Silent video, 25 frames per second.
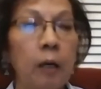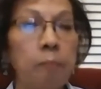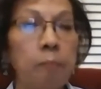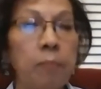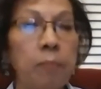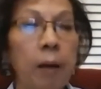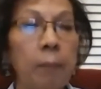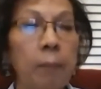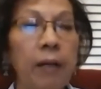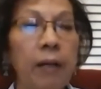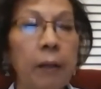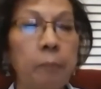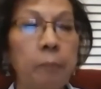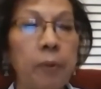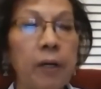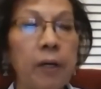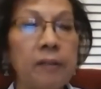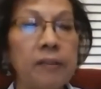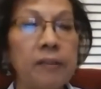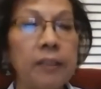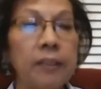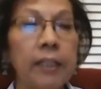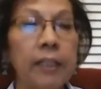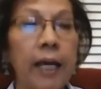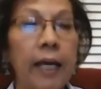public
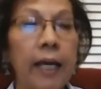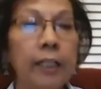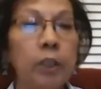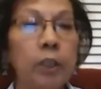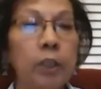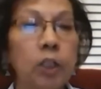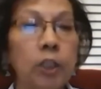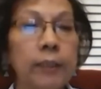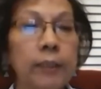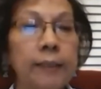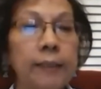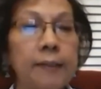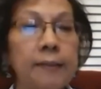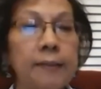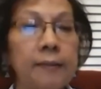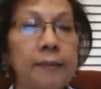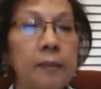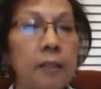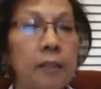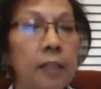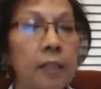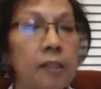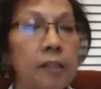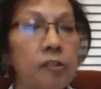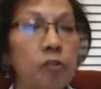presentations,
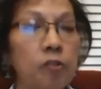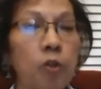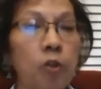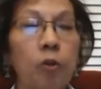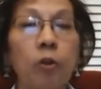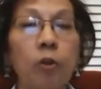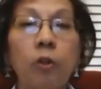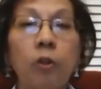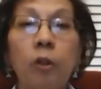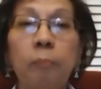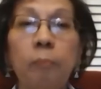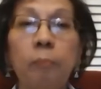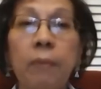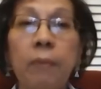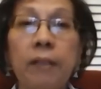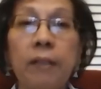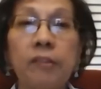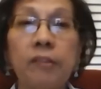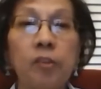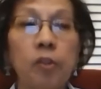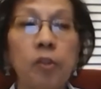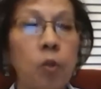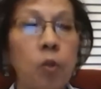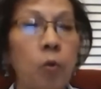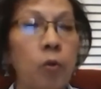historical
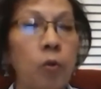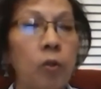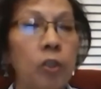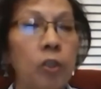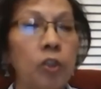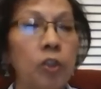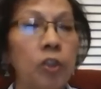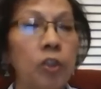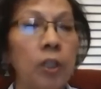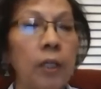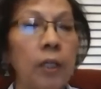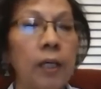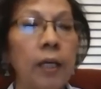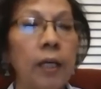bus tours,